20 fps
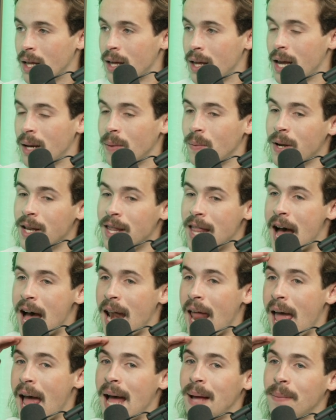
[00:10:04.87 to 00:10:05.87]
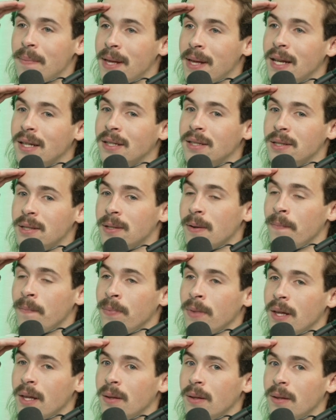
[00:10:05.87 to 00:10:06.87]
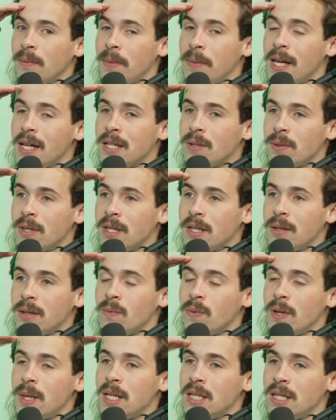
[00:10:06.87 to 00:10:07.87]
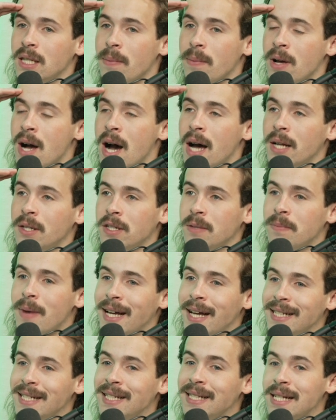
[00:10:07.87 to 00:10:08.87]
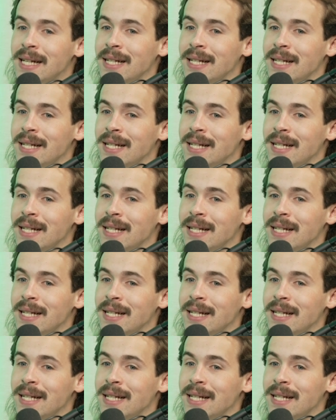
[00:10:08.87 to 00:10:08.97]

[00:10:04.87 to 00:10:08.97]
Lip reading: And when that happens, because when the subconscious mind sees